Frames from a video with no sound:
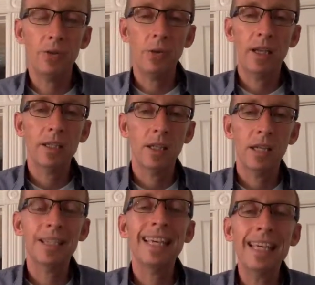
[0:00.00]
So that's
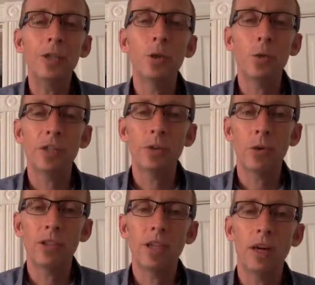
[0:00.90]
a key new
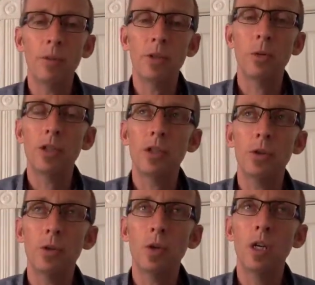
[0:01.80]
resource there. But you want
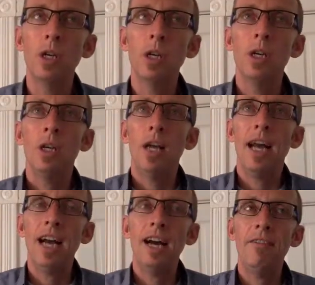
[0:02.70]
to
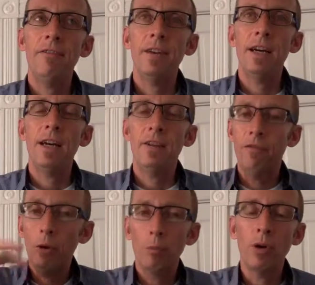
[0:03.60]
have a
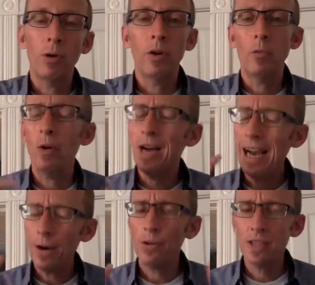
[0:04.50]
footprint. And
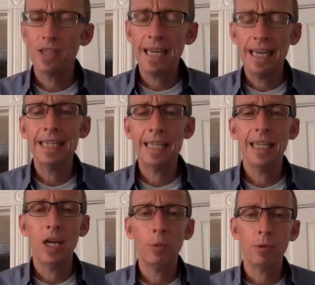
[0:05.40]
how does this
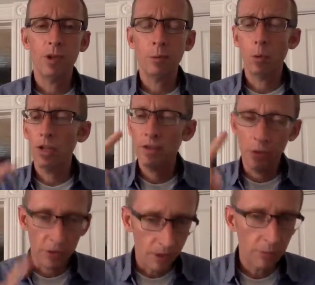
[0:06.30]
content help you? Number one, it gives
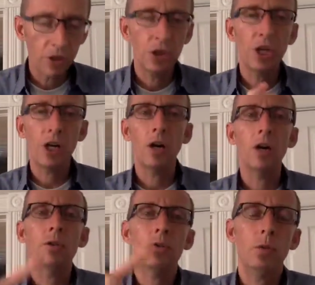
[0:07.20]
you something to share
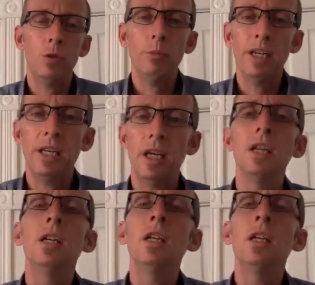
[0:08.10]
on social media.